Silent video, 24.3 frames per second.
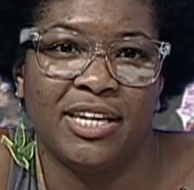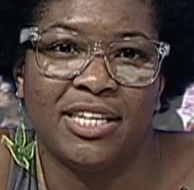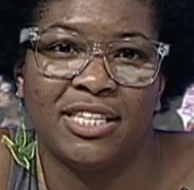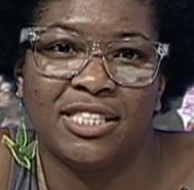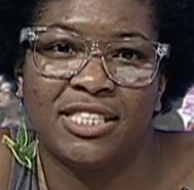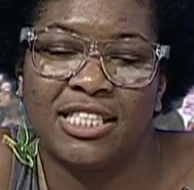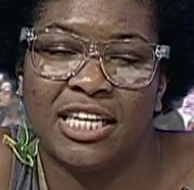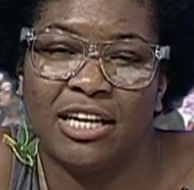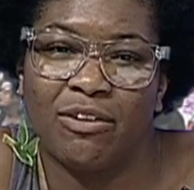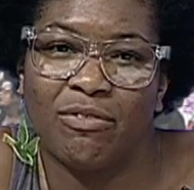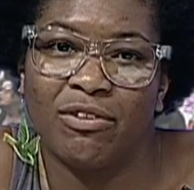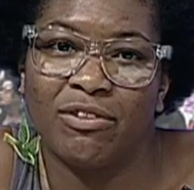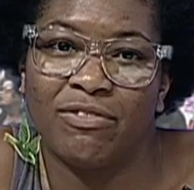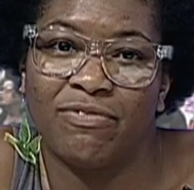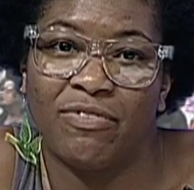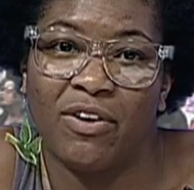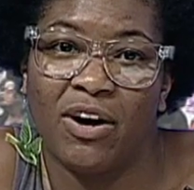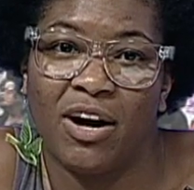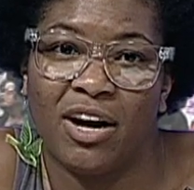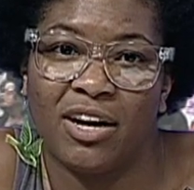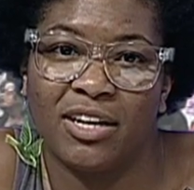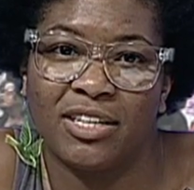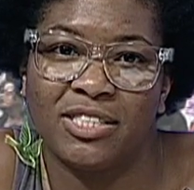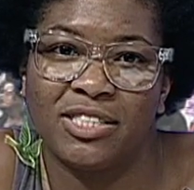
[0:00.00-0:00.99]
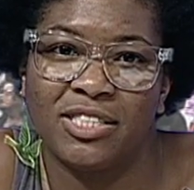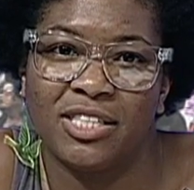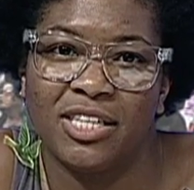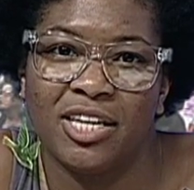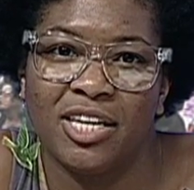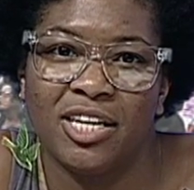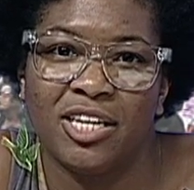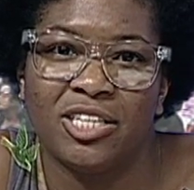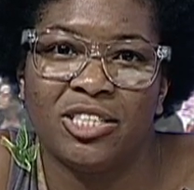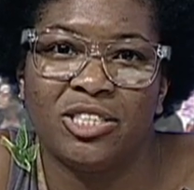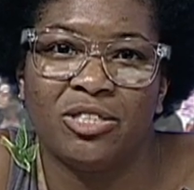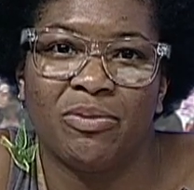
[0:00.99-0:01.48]
Sarah Fox
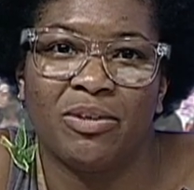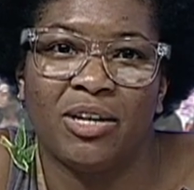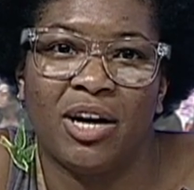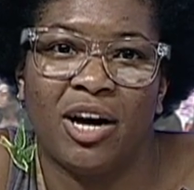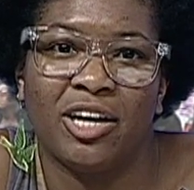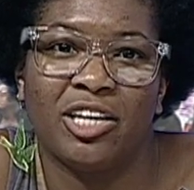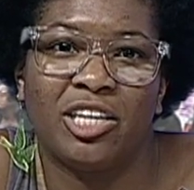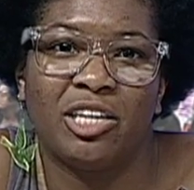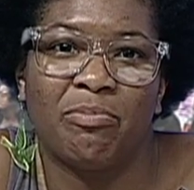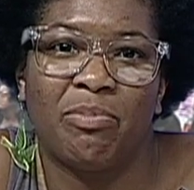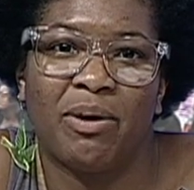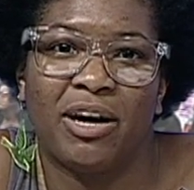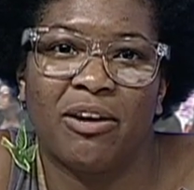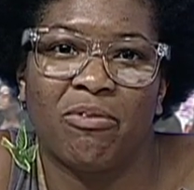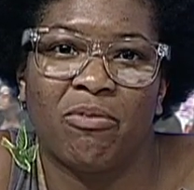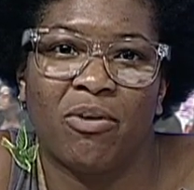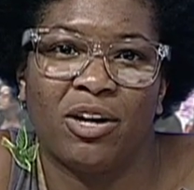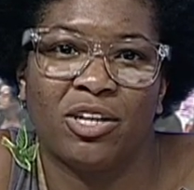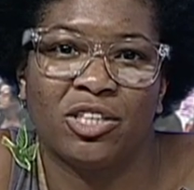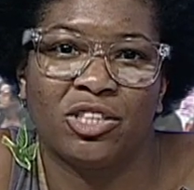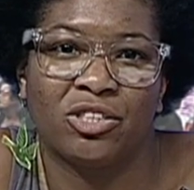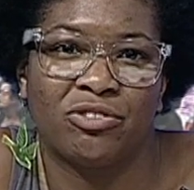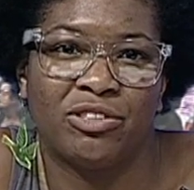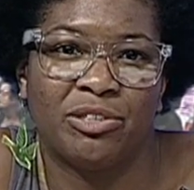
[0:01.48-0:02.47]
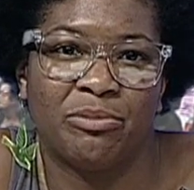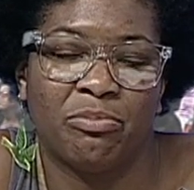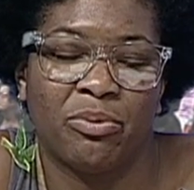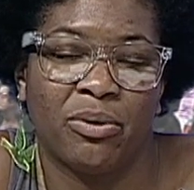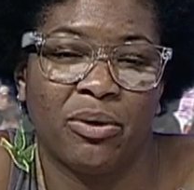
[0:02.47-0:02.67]
to an Occupy Wall Street